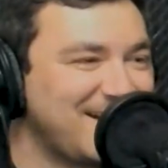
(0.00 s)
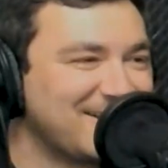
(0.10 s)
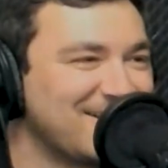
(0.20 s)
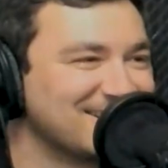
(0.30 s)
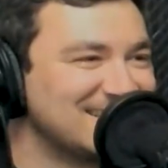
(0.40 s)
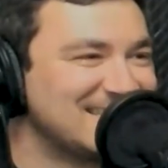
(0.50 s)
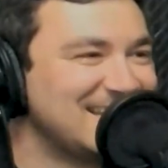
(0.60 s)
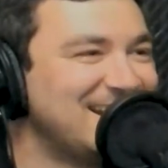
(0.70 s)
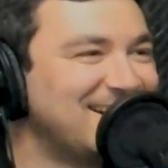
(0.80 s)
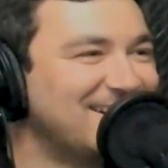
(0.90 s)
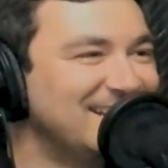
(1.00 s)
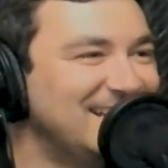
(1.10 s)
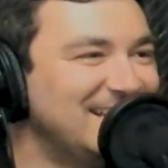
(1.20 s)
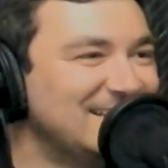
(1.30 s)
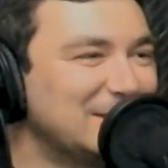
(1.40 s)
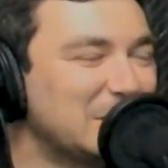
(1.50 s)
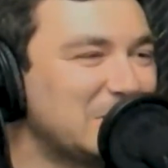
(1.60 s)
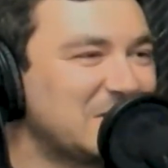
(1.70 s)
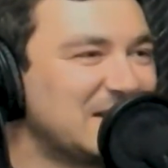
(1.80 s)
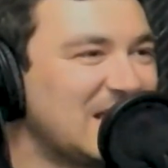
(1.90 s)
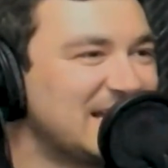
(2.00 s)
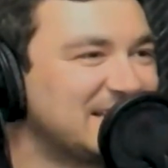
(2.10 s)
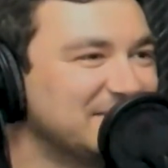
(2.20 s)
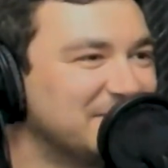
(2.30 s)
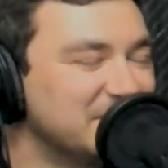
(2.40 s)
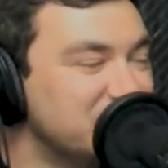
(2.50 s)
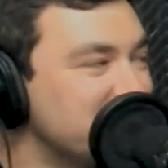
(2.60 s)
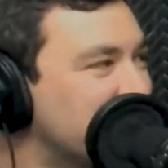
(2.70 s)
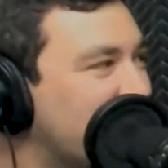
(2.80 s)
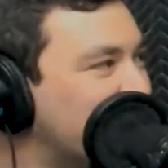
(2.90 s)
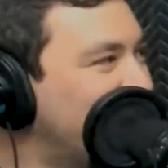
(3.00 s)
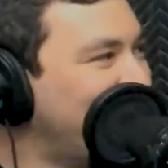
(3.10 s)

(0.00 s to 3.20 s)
Ock is there. Looking like the Unabomber,